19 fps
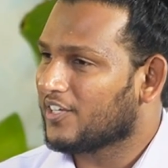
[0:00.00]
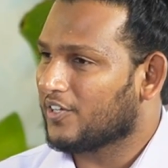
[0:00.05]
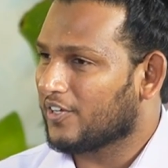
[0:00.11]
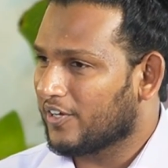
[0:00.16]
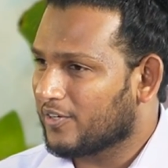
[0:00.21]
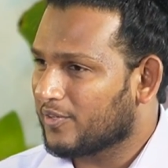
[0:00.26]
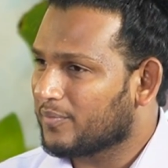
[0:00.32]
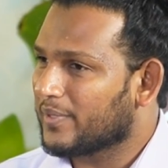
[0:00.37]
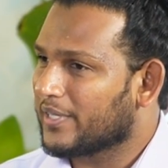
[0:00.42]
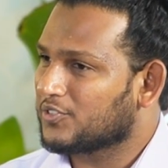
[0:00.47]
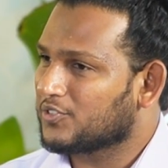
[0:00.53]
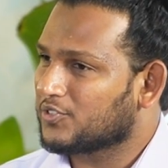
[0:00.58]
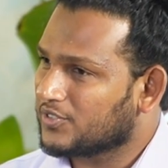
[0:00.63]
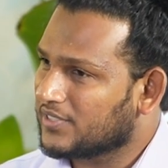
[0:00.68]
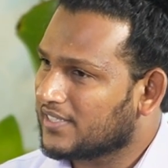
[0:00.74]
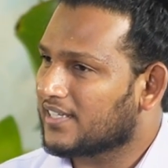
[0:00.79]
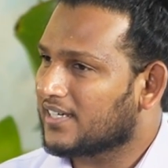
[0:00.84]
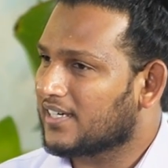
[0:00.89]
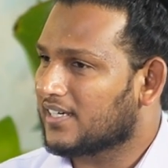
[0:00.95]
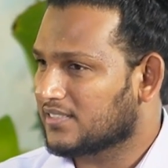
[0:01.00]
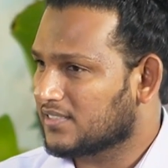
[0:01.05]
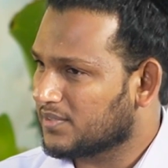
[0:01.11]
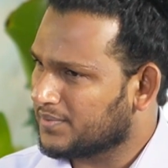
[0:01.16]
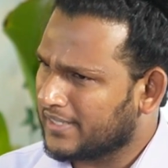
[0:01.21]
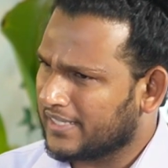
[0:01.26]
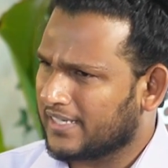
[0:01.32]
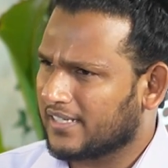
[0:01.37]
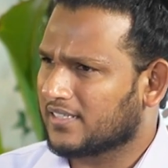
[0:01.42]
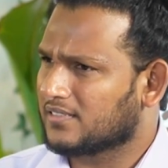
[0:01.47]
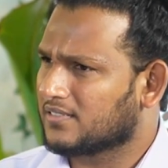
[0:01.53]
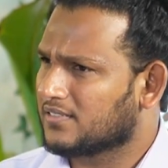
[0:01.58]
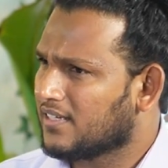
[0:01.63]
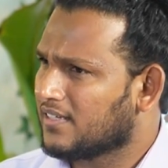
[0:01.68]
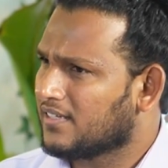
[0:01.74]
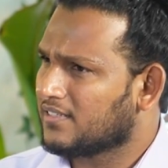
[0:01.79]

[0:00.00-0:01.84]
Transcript: have to make sure that the customer data is.